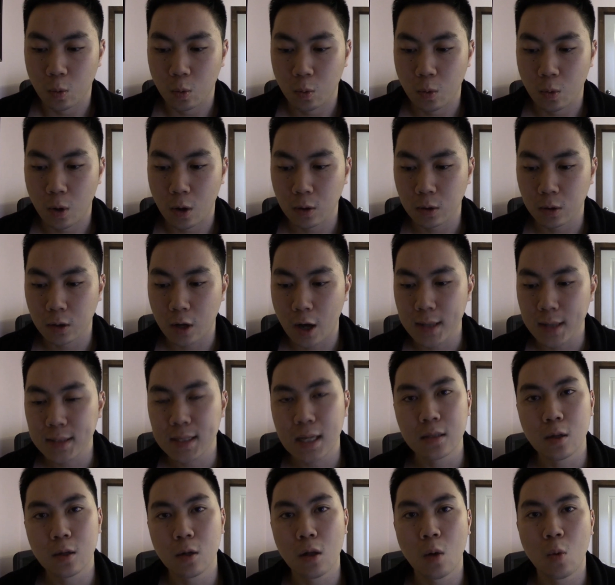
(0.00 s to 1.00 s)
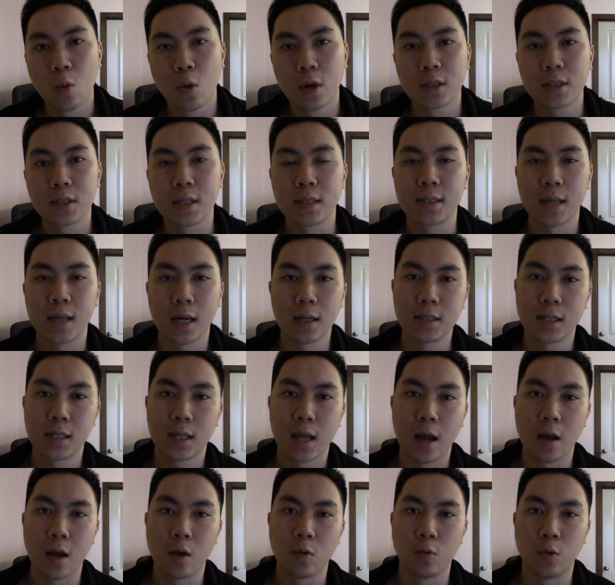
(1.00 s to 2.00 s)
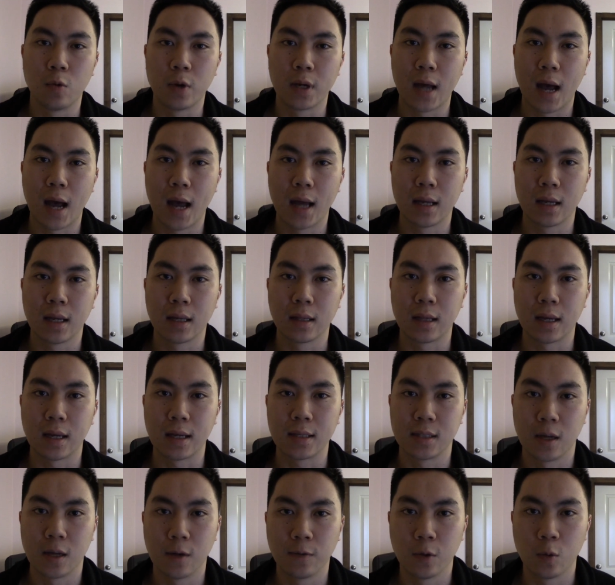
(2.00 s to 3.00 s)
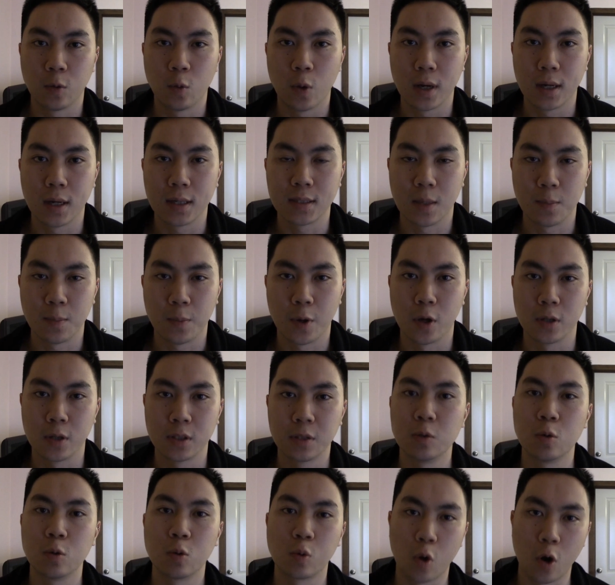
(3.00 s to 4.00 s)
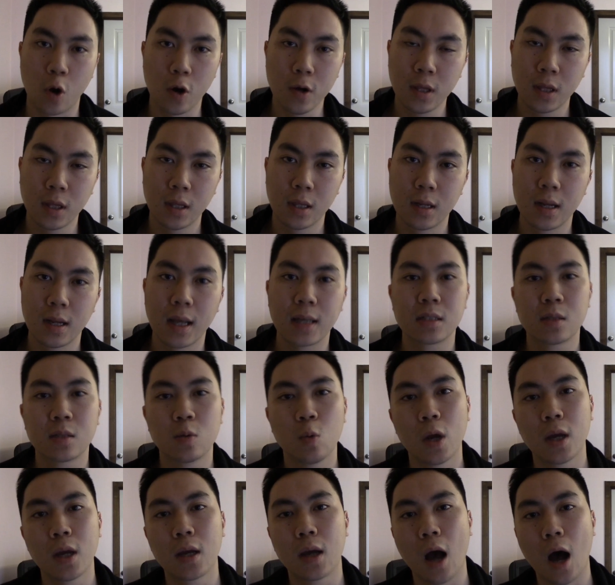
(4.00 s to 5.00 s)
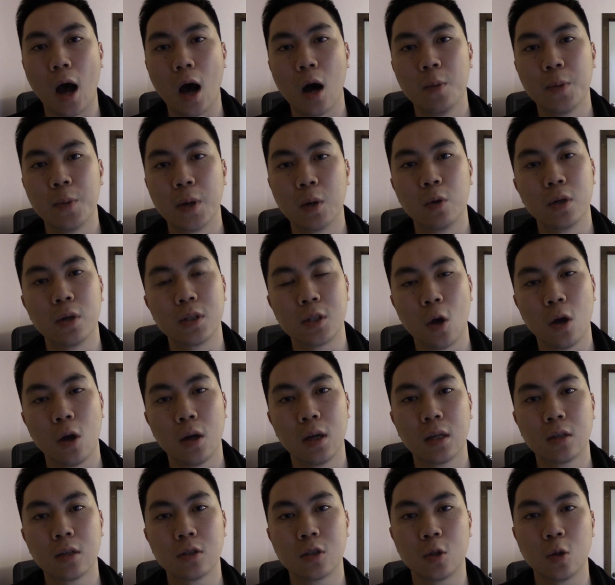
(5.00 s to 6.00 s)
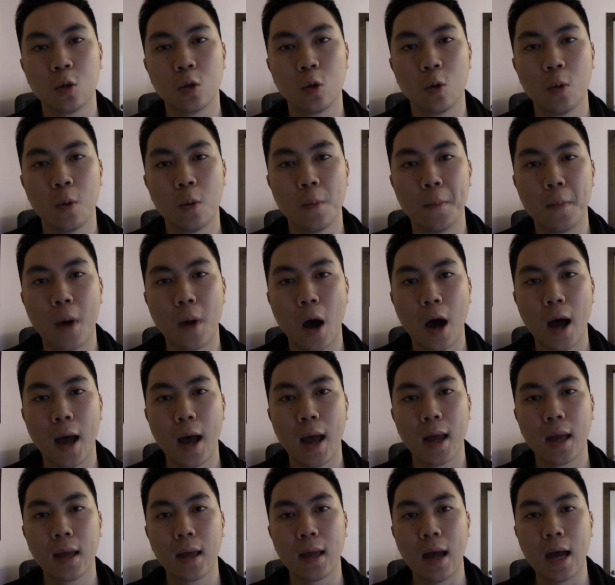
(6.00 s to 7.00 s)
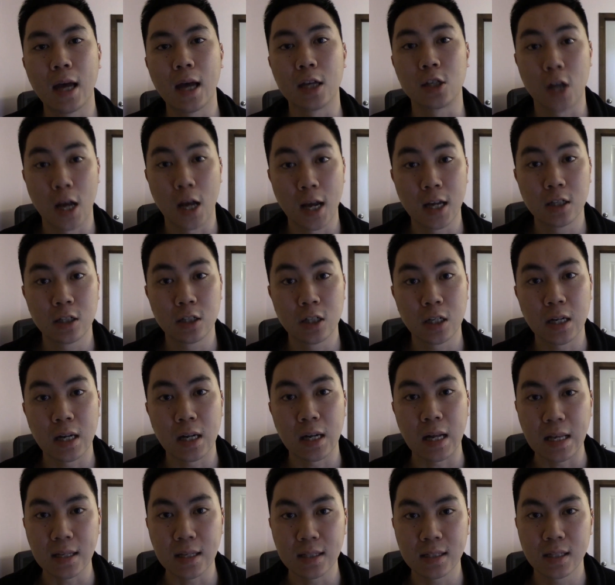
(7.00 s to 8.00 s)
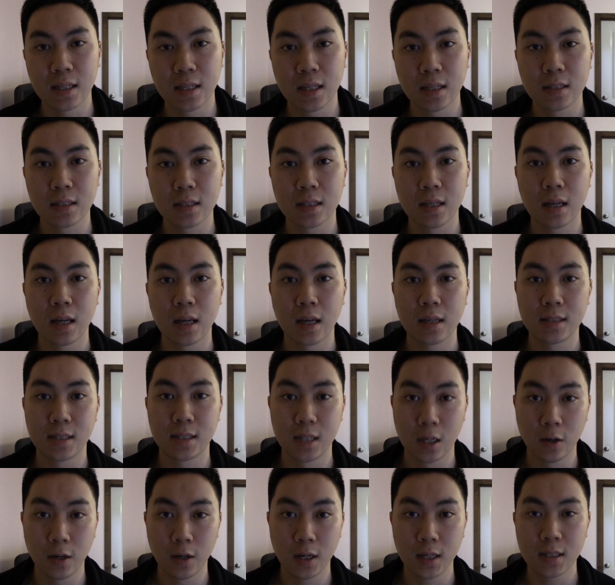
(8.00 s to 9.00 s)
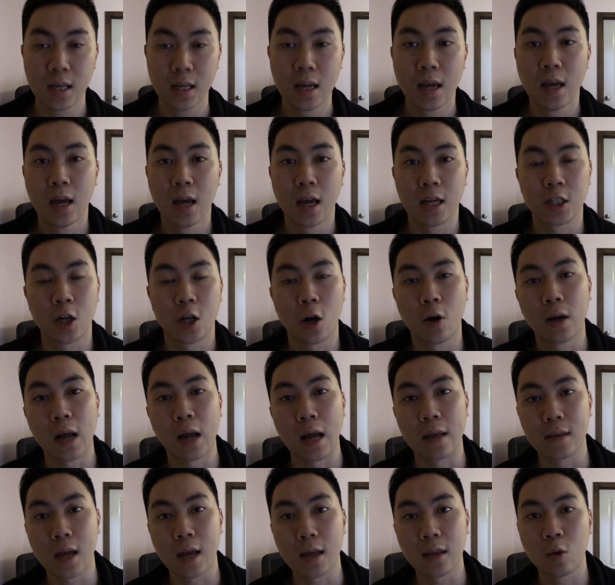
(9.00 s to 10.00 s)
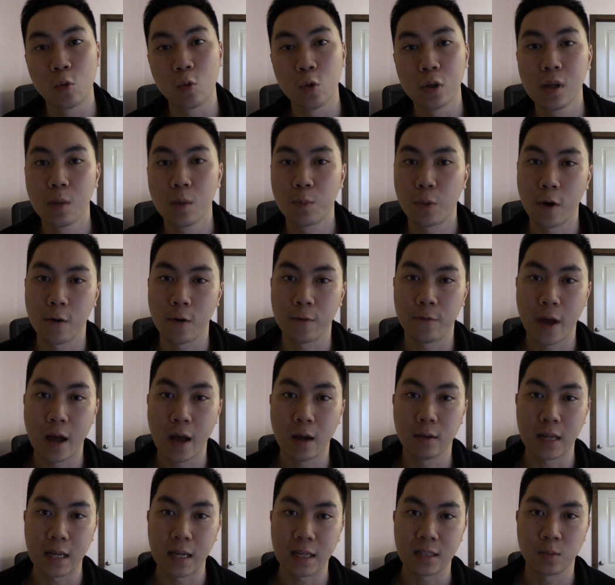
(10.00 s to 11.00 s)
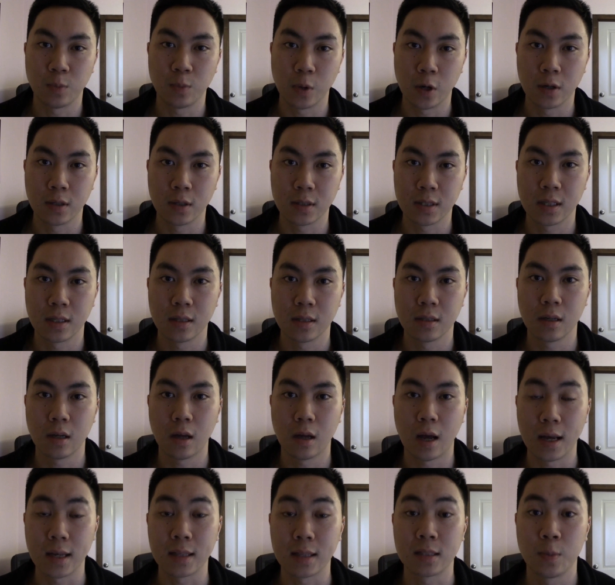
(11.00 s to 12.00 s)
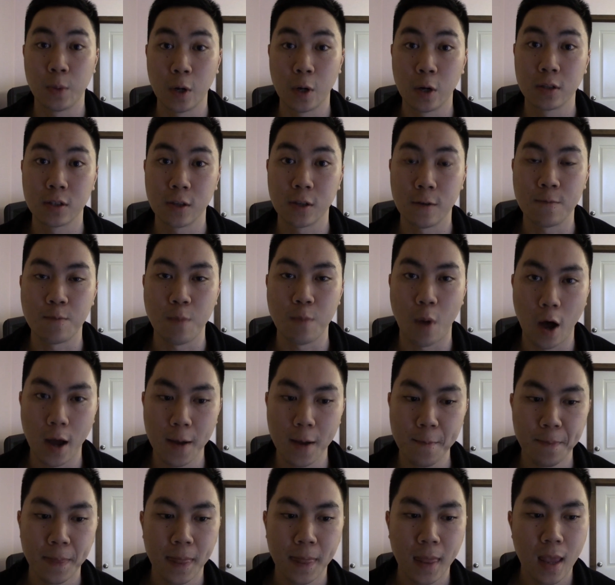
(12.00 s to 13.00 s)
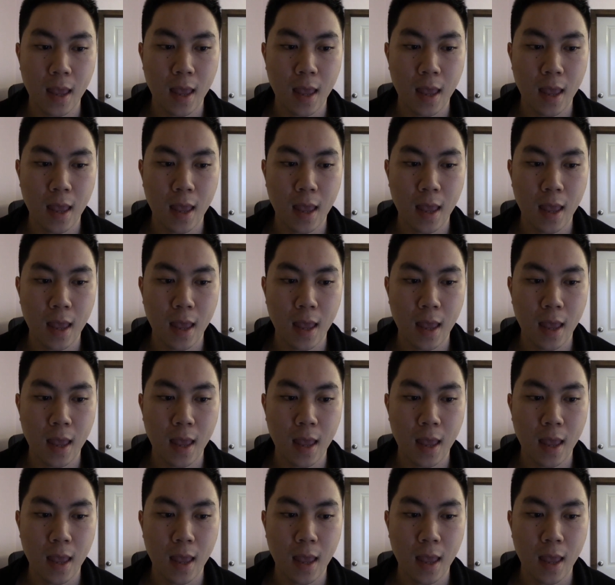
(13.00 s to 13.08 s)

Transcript: Well, guys, that's all I wanted to say today regarding the self-awareness and personal growth. Next week, I'll be returning to my Changed in an Instant series, sharing another really profound experience of mine.